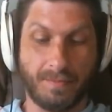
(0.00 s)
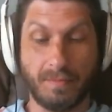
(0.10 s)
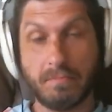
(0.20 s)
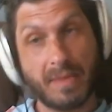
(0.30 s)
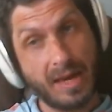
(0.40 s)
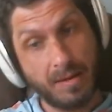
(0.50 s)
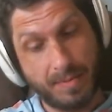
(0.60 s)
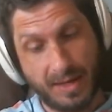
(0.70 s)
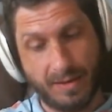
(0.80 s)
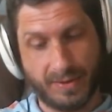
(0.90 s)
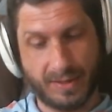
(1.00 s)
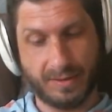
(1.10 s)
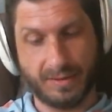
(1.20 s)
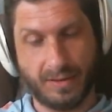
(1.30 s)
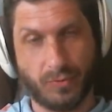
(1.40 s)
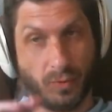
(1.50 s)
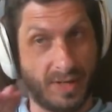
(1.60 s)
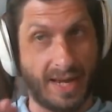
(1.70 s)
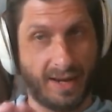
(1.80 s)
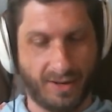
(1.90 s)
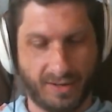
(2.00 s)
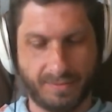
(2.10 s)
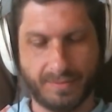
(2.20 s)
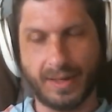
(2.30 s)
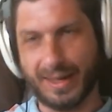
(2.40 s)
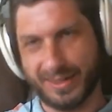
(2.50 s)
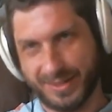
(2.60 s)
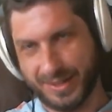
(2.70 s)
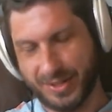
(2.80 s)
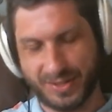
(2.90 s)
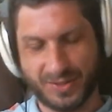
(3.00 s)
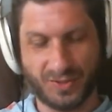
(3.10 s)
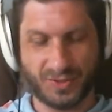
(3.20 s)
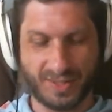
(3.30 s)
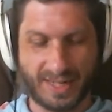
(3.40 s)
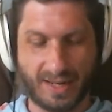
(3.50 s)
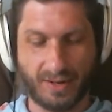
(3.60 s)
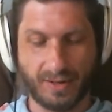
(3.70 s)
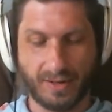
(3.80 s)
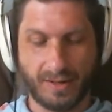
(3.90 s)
Maybe even if you dare, I suggest you should dare,